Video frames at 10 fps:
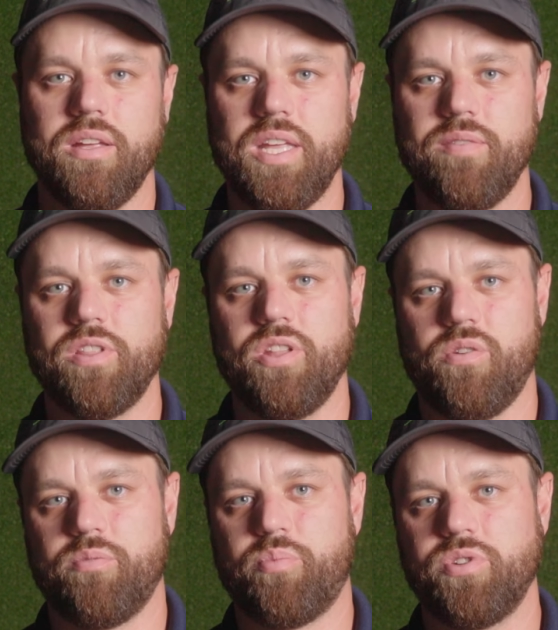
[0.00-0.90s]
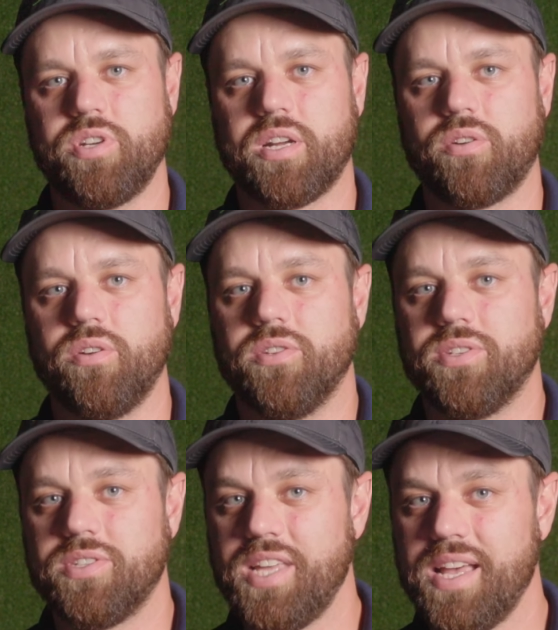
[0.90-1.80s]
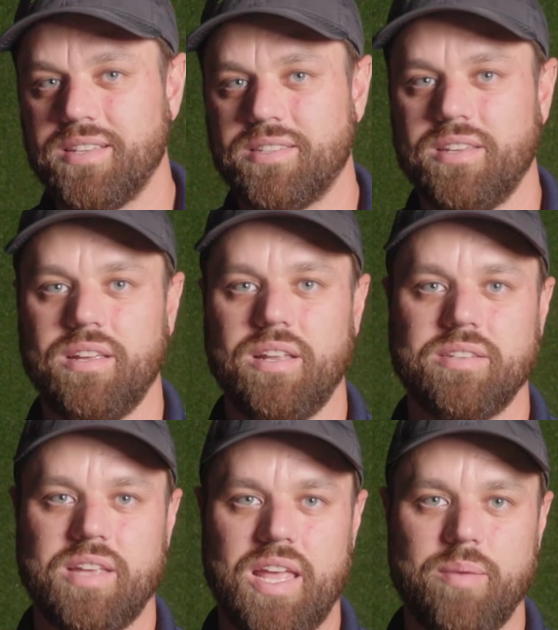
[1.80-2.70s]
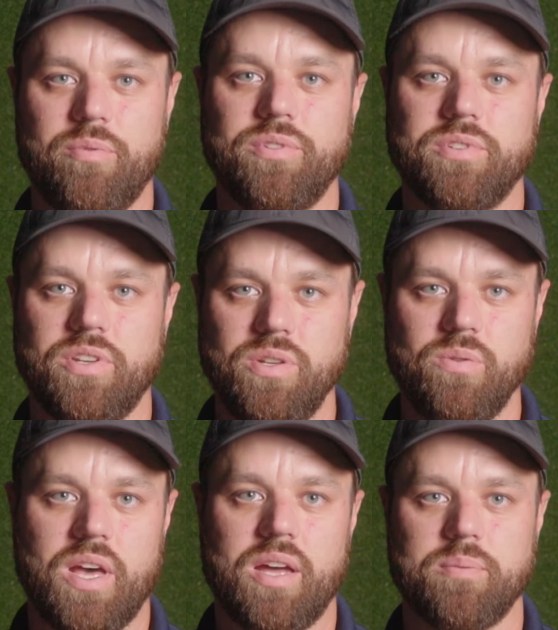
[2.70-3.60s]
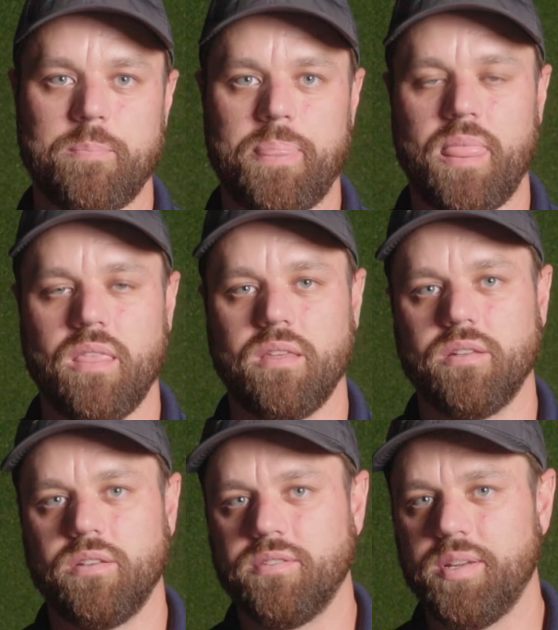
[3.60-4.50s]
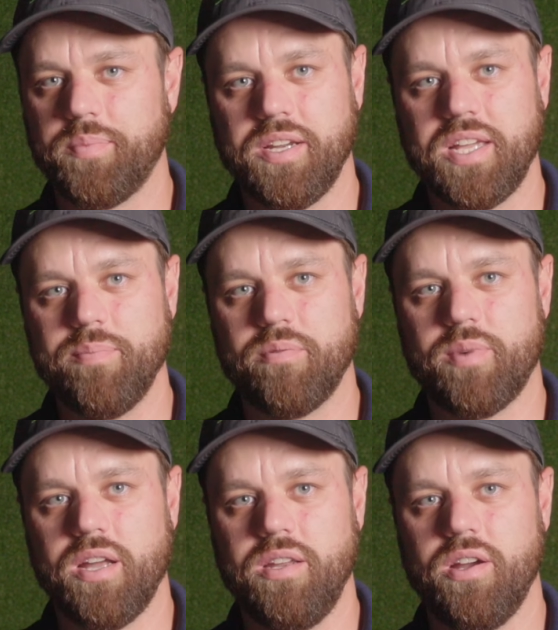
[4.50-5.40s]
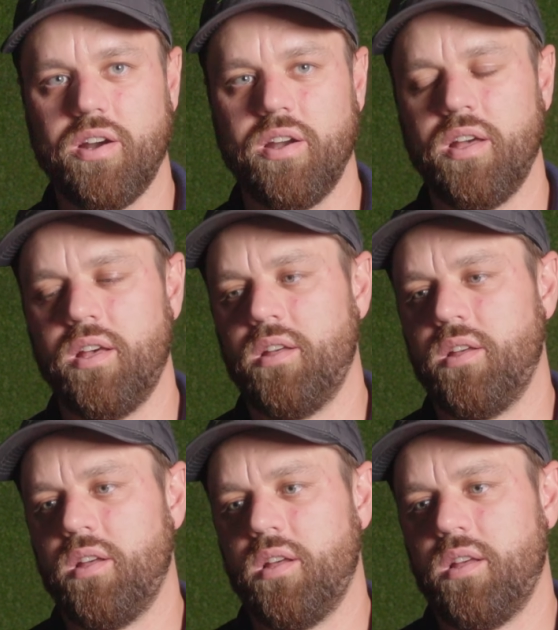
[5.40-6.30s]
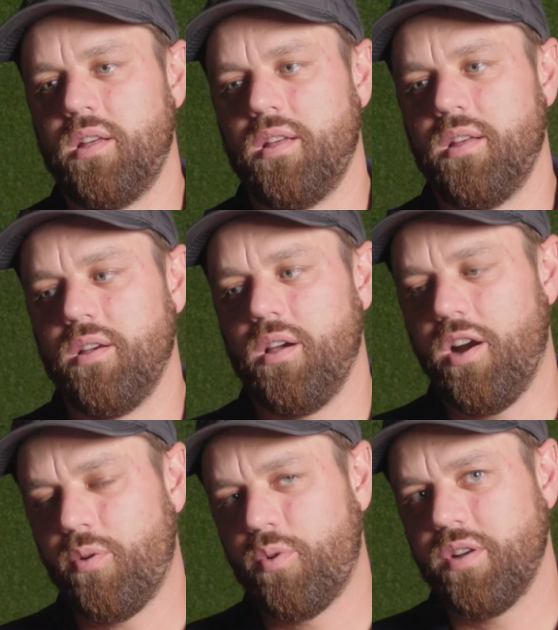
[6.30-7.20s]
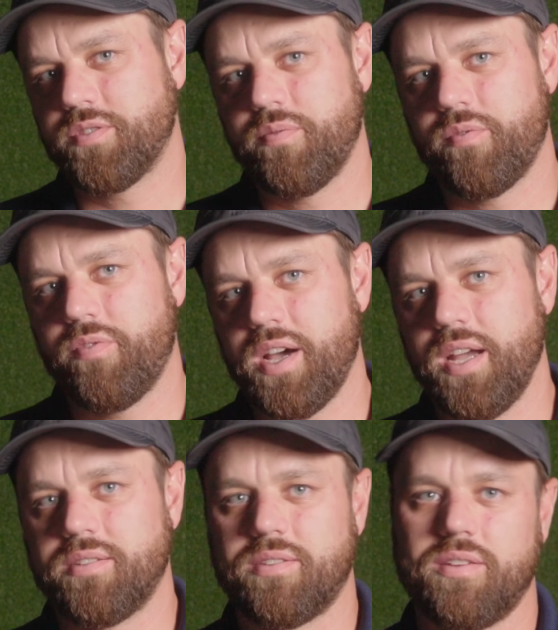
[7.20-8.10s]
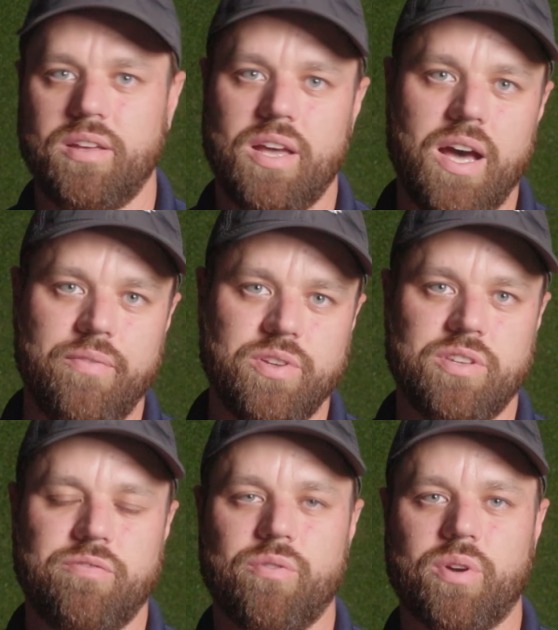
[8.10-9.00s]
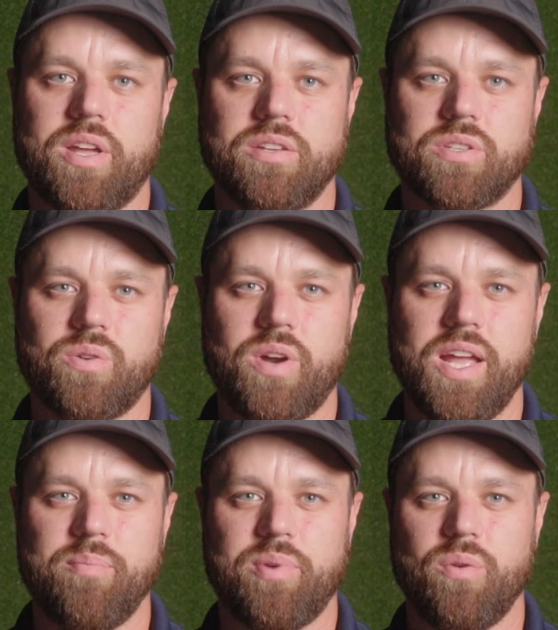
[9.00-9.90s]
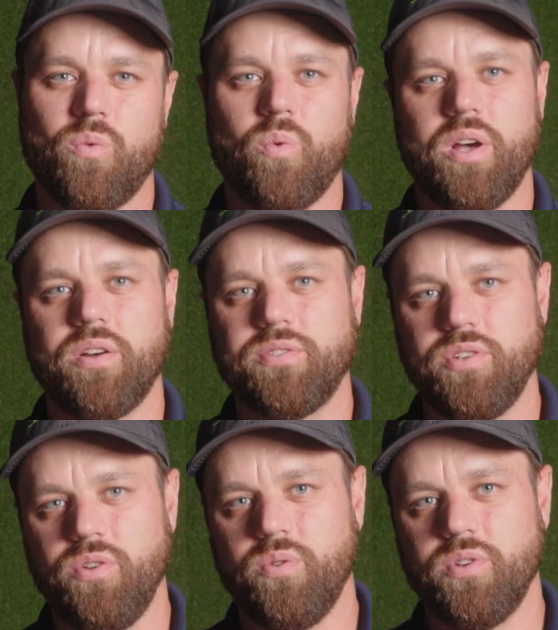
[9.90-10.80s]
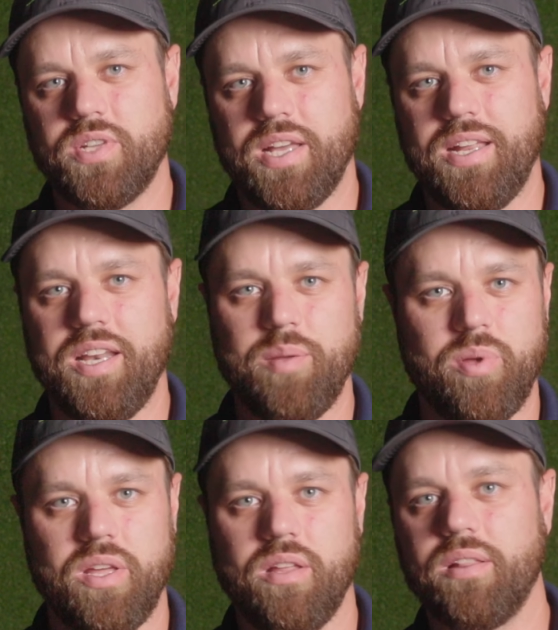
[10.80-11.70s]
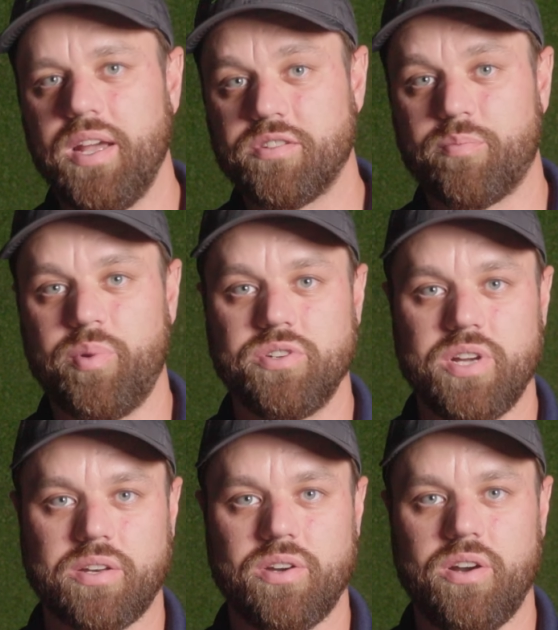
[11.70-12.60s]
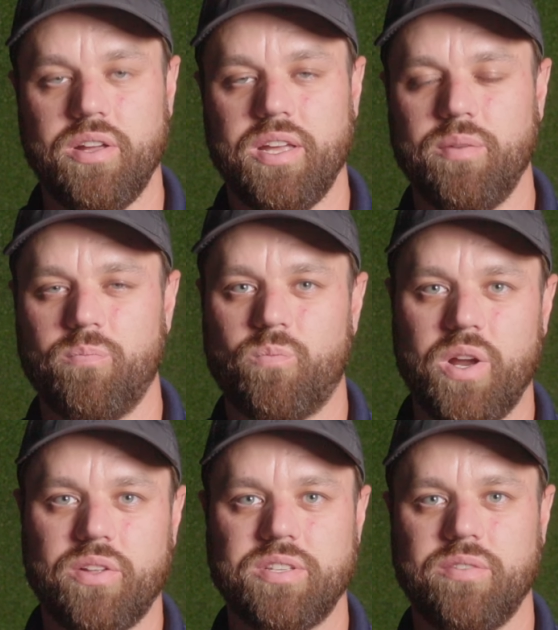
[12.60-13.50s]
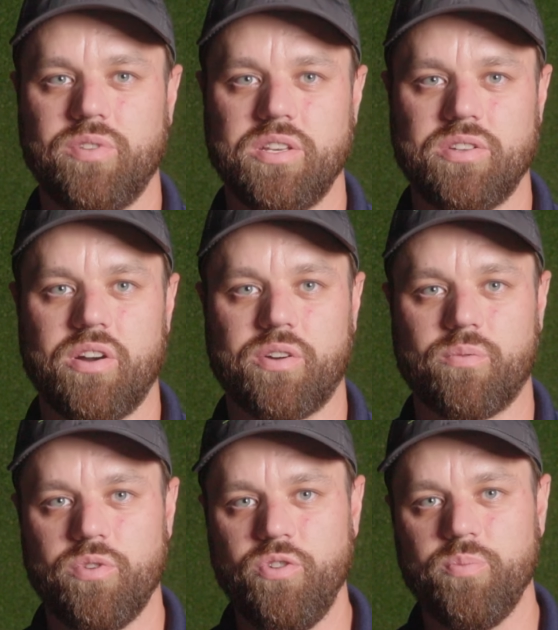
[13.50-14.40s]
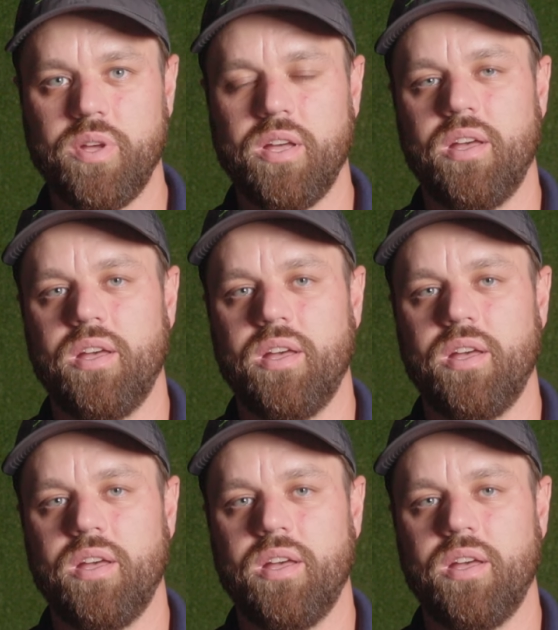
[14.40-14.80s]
even though the projector says it is able to do that. Something to keep in mind here. Our words of advice, obviously 4K is great, but a well-tuned 1080p laser projector in a relatively dark room